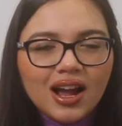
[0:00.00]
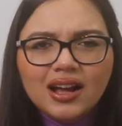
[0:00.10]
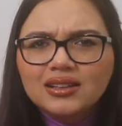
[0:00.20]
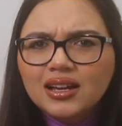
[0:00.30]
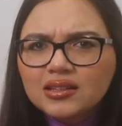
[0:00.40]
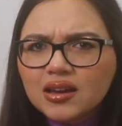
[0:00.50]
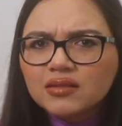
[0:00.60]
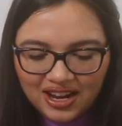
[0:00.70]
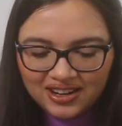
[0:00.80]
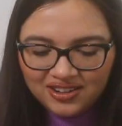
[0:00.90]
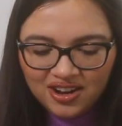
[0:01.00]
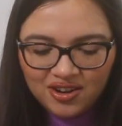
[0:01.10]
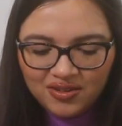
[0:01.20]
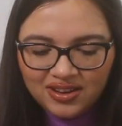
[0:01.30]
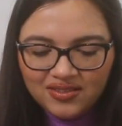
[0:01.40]
I like it. I don't
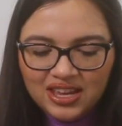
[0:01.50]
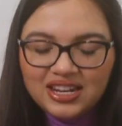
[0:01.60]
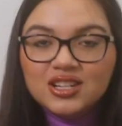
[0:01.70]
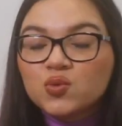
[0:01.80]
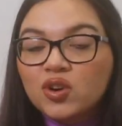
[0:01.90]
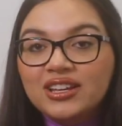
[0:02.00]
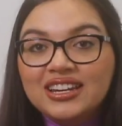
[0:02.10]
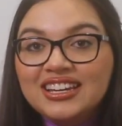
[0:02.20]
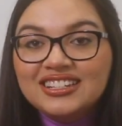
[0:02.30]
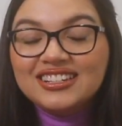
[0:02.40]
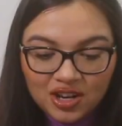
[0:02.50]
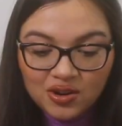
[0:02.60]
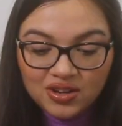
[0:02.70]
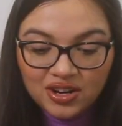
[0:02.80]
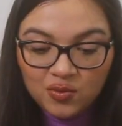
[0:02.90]
know. It is what it is.
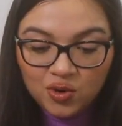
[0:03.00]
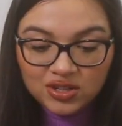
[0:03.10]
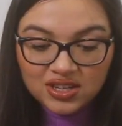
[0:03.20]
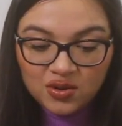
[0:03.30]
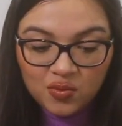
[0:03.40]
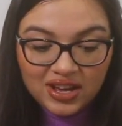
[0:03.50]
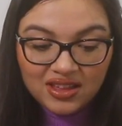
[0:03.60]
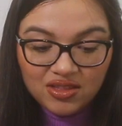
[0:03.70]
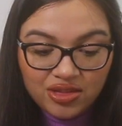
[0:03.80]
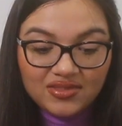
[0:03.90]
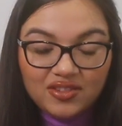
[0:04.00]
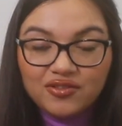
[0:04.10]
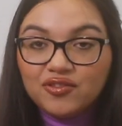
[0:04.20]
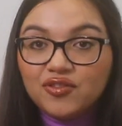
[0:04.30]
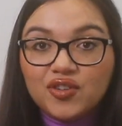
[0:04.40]
Coconut water with
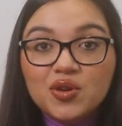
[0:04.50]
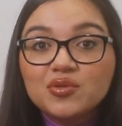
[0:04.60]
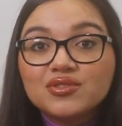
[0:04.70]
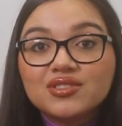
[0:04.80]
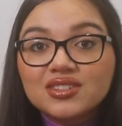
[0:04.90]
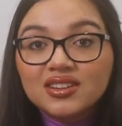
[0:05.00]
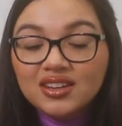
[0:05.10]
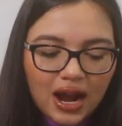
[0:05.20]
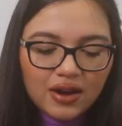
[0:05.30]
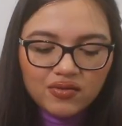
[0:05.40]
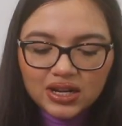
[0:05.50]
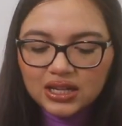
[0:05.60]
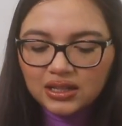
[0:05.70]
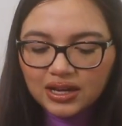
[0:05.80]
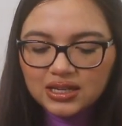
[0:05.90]
fruit. I
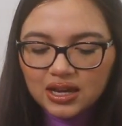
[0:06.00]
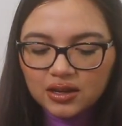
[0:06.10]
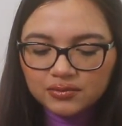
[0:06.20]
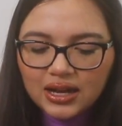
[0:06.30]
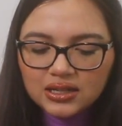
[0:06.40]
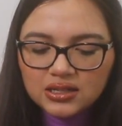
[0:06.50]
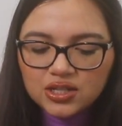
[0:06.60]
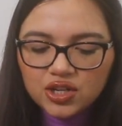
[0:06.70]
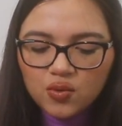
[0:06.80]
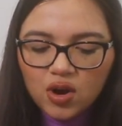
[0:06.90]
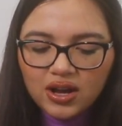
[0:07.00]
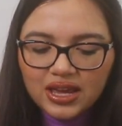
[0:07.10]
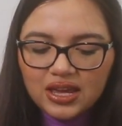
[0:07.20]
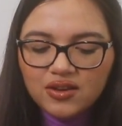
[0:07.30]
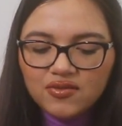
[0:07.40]
really like it. And you know what?
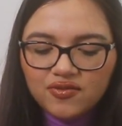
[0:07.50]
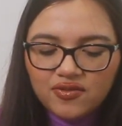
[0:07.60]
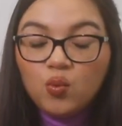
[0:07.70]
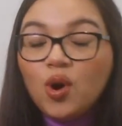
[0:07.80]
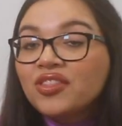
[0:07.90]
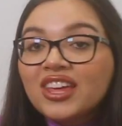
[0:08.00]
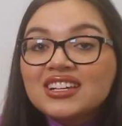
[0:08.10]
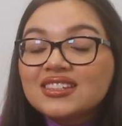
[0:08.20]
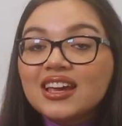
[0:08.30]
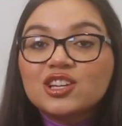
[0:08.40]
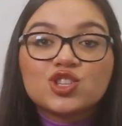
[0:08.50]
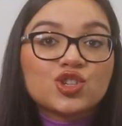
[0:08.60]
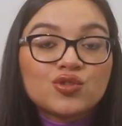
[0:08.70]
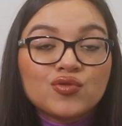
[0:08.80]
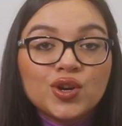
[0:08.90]
If what they say
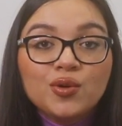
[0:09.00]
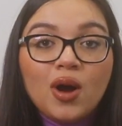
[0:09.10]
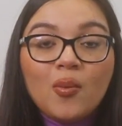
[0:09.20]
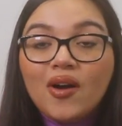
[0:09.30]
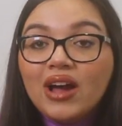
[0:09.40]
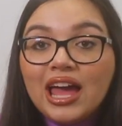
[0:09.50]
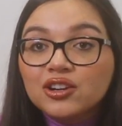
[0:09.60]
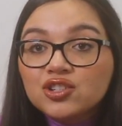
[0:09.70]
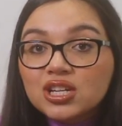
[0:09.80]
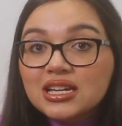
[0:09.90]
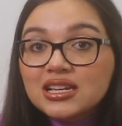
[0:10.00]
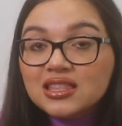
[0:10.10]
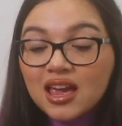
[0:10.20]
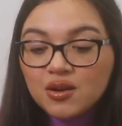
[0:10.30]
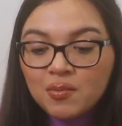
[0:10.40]
is true about energy,
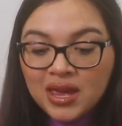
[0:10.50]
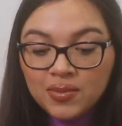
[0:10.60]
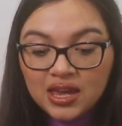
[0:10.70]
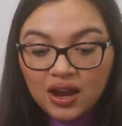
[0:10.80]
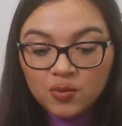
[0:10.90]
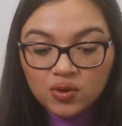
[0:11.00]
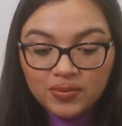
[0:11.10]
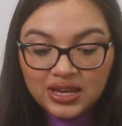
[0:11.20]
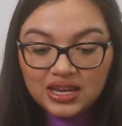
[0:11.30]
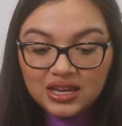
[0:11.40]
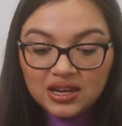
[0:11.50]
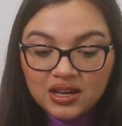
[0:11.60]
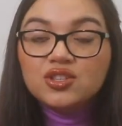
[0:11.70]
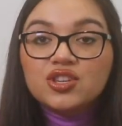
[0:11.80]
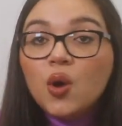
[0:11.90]
then maybe I will be
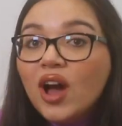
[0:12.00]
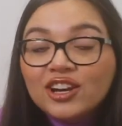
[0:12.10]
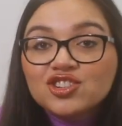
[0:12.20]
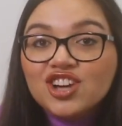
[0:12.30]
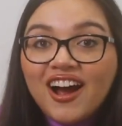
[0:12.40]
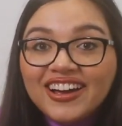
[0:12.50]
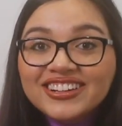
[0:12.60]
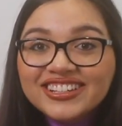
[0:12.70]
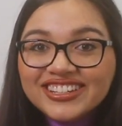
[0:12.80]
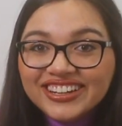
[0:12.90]
so energized.